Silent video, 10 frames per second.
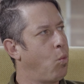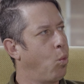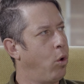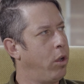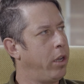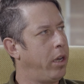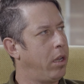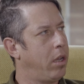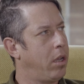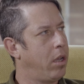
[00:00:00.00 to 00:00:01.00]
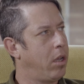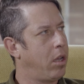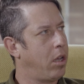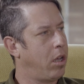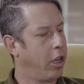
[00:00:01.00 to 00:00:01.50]
would
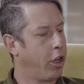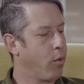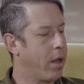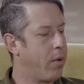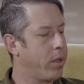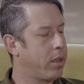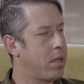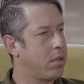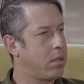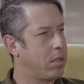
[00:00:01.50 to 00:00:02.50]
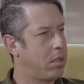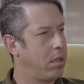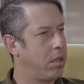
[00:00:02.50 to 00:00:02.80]
agree with this?